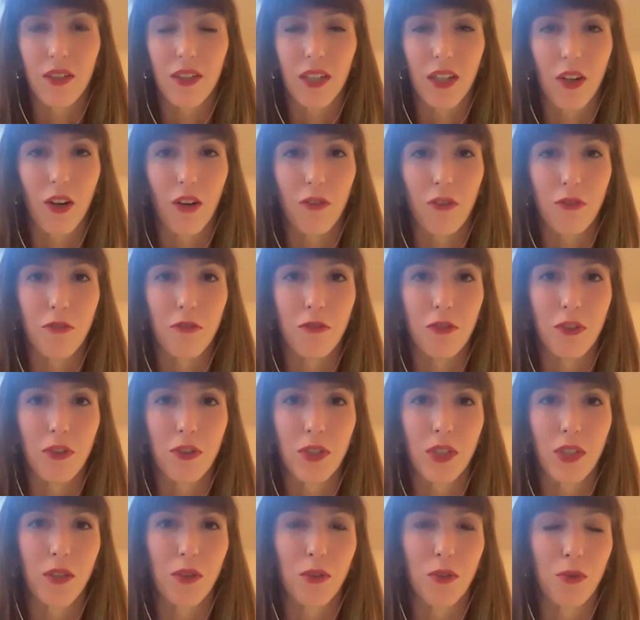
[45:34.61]
And it often
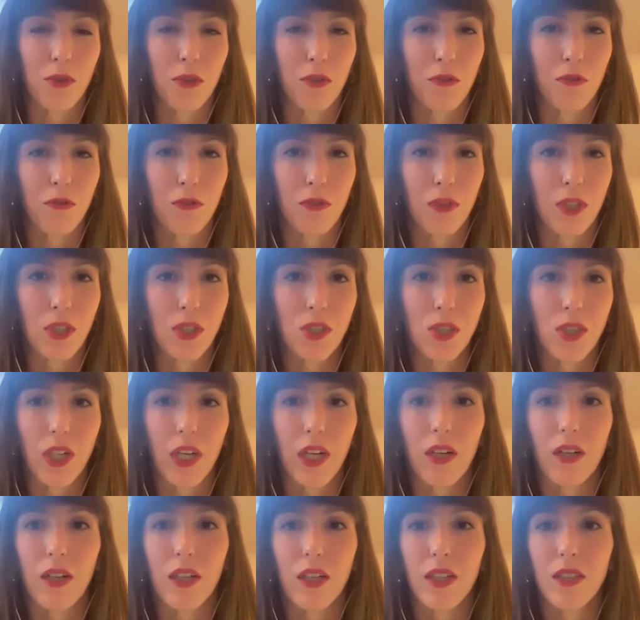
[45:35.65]
feels like the sort of fringe
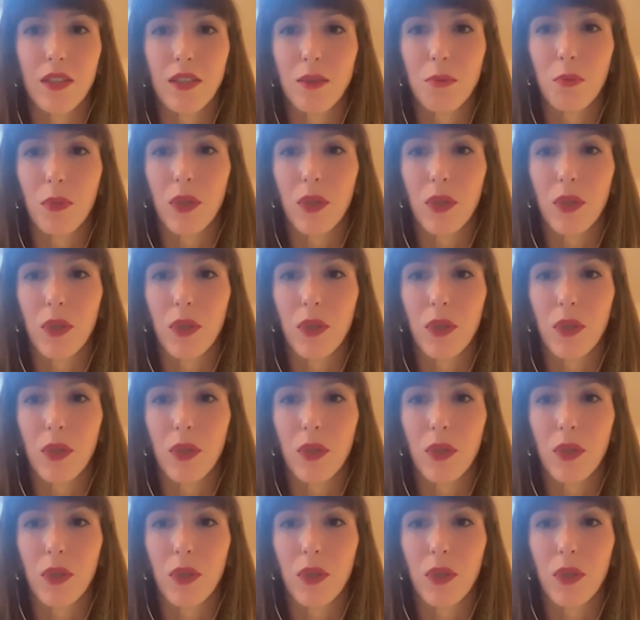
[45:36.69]
areas.